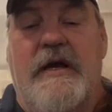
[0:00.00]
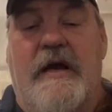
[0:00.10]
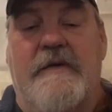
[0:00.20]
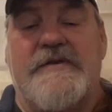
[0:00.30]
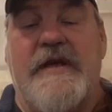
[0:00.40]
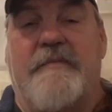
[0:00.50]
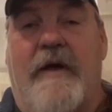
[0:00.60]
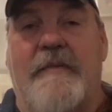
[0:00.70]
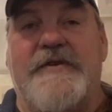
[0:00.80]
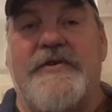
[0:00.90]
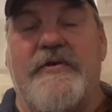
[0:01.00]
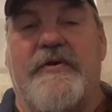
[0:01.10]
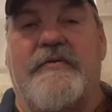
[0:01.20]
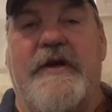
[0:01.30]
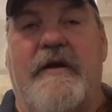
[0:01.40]
I would say probably two or
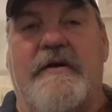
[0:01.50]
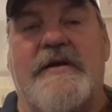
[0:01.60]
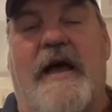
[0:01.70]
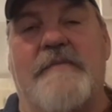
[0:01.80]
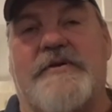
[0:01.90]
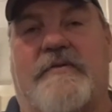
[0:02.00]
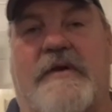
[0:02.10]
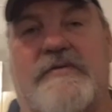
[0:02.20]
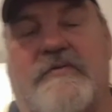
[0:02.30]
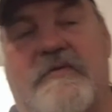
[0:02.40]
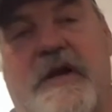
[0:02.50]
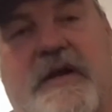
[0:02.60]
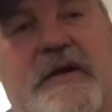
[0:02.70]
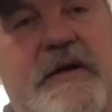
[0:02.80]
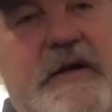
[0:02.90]
300 times I wrestled Ric.
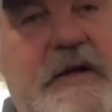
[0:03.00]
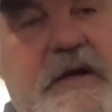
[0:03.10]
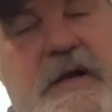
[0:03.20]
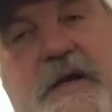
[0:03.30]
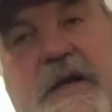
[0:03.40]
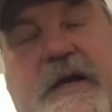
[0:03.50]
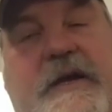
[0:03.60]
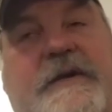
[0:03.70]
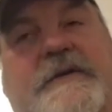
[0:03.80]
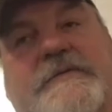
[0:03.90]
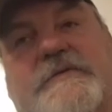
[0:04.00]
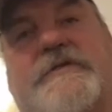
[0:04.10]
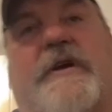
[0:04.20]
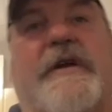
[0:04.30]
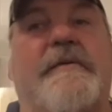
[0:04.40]
Mm. And,
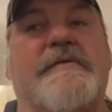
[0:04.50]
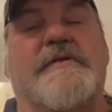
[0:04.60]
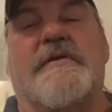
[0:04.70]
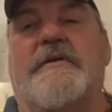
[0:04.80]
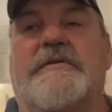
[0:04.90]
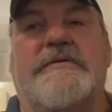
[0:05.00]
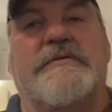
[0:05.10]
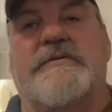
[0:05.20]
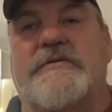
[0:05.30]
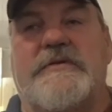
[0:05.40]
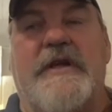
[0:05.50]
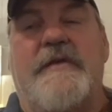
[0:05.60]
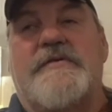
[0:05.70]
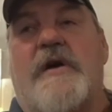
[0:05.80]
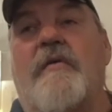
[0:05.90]
you know, he was he
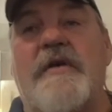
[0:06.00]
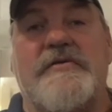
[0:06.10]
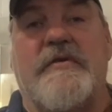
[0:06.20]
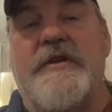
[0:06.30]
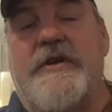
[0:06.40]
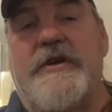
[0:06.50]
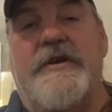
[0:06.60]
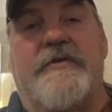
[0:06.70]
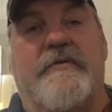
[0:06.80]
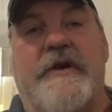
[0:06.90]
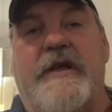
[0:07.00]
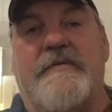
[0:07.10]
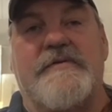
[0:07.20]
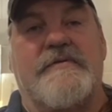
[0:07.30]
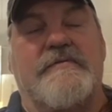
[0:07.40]
was always really good in the ring.
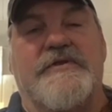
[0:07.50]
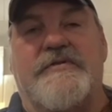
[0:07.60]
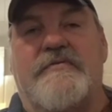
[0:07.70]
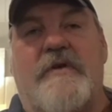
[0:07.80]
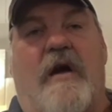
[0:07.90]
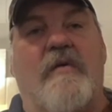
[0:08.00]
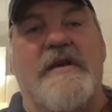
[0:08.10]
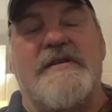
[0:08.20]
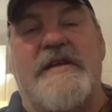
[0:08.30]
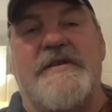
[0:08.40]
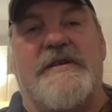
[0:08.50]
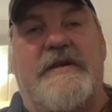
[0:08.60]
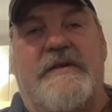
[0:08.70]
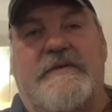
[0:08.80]
always easy.